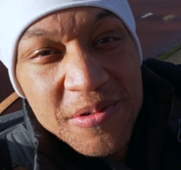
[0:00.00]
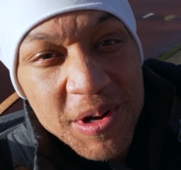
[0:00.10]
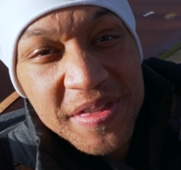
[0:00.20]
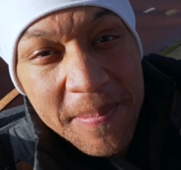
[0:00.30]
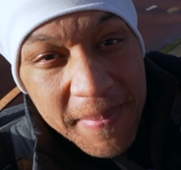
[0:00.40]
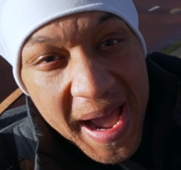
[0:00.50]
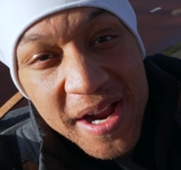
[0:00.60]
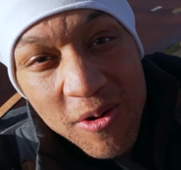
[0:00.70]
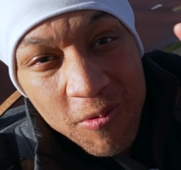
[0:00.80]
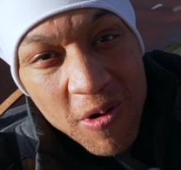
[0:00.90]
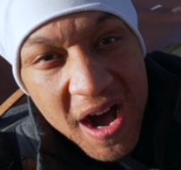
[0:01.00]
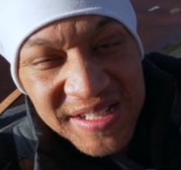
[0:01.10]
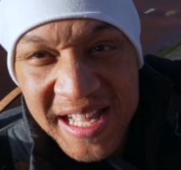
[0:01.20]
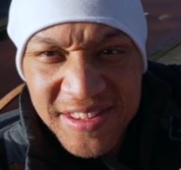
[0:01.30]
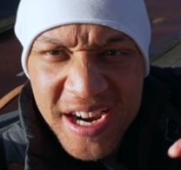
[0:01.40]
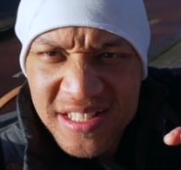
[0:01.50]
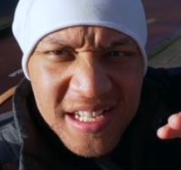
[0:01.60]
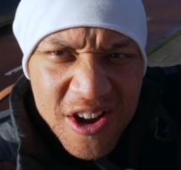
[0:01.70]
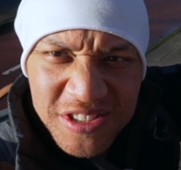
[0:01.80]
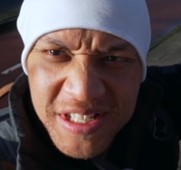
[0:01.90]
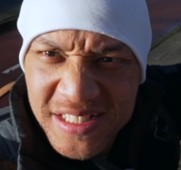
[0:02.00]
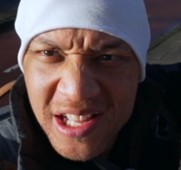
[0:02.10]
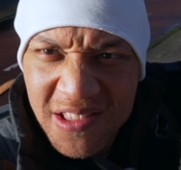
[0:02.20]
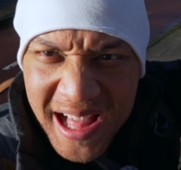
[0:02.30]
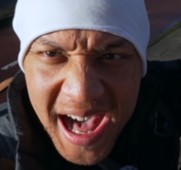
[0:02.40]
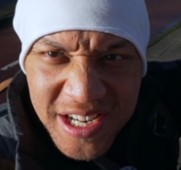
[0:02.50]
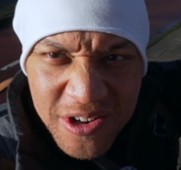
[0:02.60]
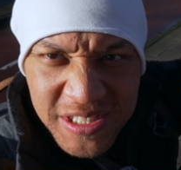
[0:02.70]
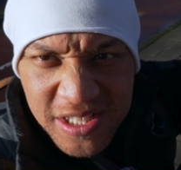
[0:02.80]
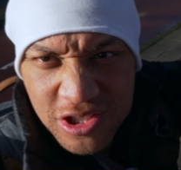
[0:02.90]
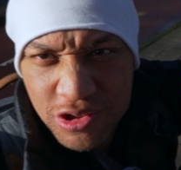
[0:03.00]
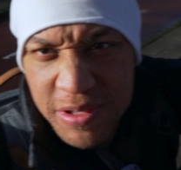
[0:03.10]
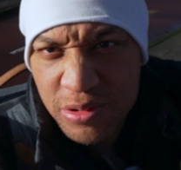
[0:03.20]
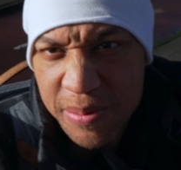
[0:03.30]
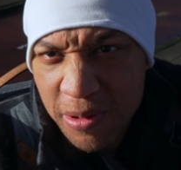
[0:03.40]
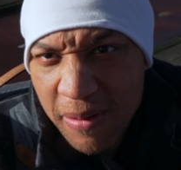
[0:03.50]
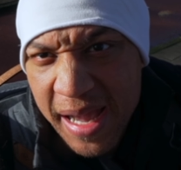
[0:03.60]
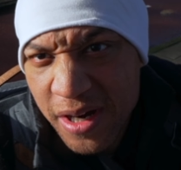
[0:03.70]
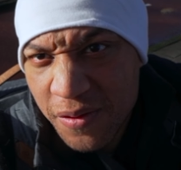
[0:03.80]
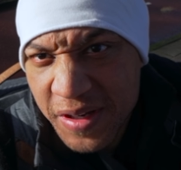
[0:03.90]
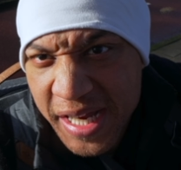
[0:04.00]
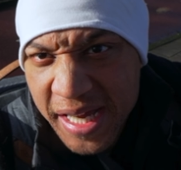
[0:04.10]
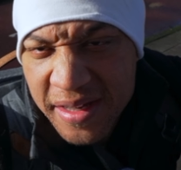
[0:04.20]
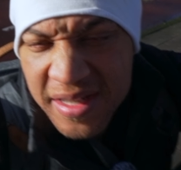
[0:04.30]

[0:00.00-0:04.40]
with the Mic once Now, there also, there's a lot of noise. There's a street sweeper right over there.